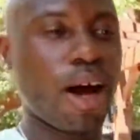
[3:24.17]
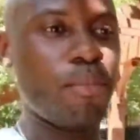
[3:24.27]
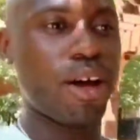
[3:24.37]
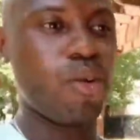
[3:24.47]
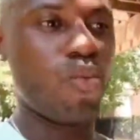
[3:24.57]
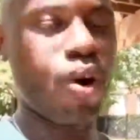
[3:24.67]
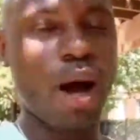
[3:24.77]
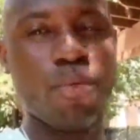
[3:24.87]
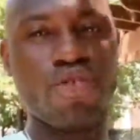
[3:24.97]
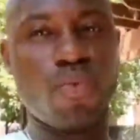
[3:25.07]
I'm like,
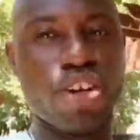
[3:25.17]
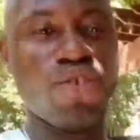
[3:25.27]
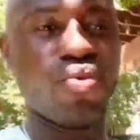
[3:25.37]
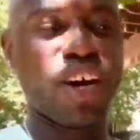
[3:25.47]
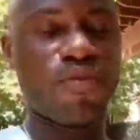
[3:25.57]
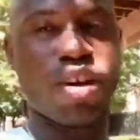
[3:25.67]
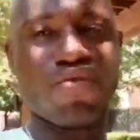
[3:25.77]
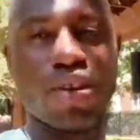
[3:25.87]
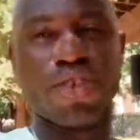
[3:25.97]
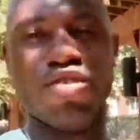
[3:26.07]
I'm losing weight too fast. My
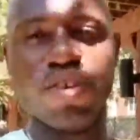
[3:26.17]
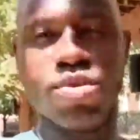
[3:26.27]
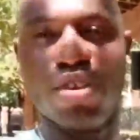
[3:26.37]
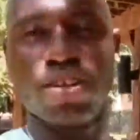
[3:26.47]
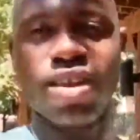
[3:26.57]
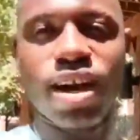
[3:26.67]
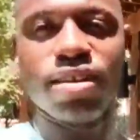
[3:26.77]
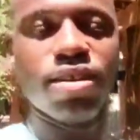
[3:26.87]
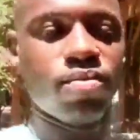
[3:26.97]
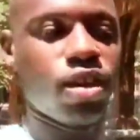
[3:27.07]
strength in the gym is
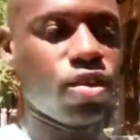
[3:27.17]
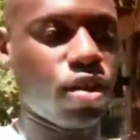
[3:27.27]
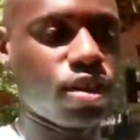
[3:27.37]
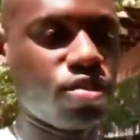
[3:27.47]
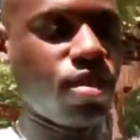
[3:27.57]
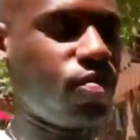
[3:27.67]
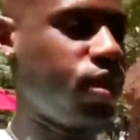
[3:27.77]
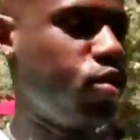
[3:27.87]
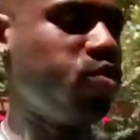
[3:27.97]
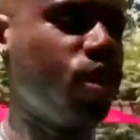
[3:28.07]
declining and all that
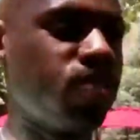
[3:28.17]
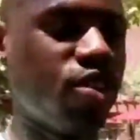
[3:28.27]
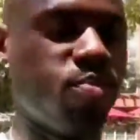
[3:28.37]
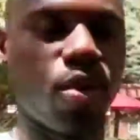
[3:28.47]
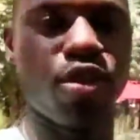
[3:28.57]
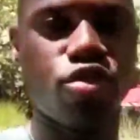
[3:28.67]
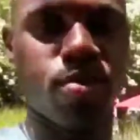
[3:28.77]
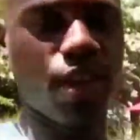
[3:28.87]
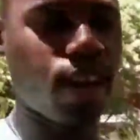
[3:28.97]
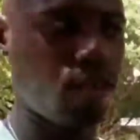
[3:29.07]
stuff. And it was because I was burning
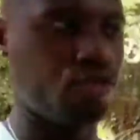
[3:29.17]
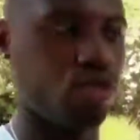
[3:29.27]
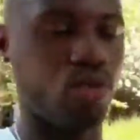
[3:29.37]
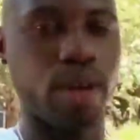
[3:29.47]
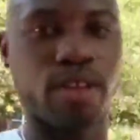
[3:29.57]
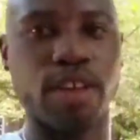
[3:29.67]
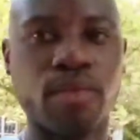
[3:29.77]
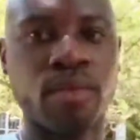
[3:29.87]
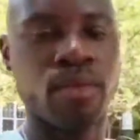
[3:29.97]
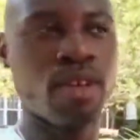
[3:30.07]
too many calories too
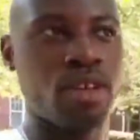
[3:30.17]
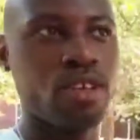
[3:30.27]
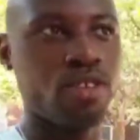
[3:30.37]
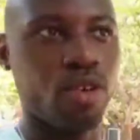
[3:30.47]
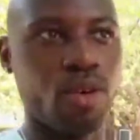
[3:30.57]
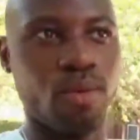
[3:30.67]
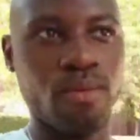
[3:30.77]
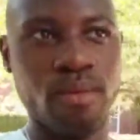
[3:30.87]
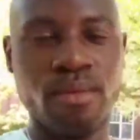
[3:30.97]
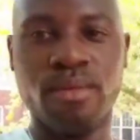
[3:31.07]
quickly.
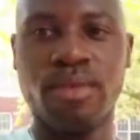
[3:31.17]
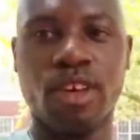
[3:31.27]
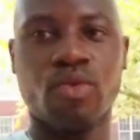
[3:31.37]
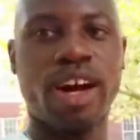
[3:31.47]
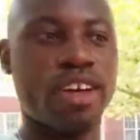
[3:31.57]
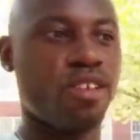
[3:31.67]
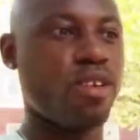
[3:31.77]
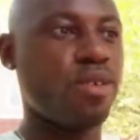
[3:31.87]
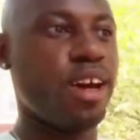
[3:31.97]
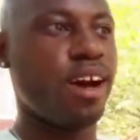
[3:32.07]
So that's what I had to
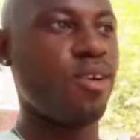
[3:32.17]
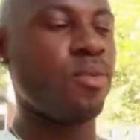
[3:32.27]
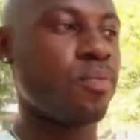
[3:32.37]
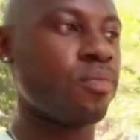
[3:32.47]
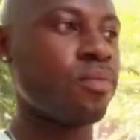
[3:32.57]
learn now.